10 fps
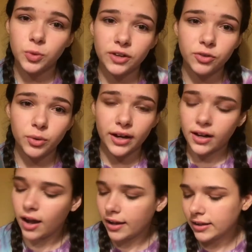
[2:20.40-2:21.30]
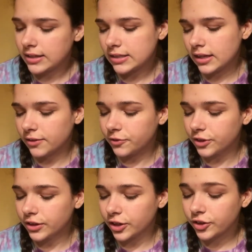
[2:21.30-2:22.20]
work for what I got. It's
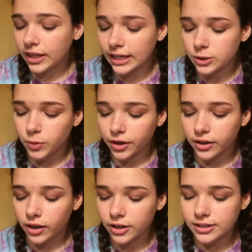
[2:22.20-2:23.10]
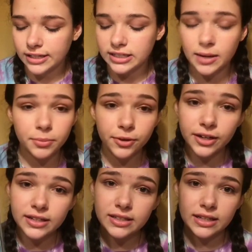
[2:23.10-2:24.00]
for acrylics, watercolors, and
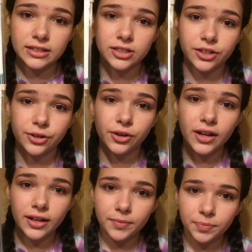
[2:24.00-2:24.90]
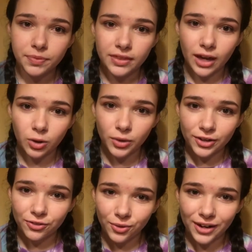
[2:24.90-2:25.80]
temperas, and so that'll work
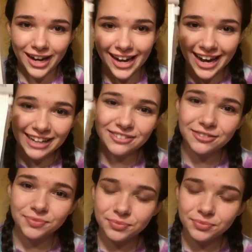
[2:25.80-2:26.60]
for what I have.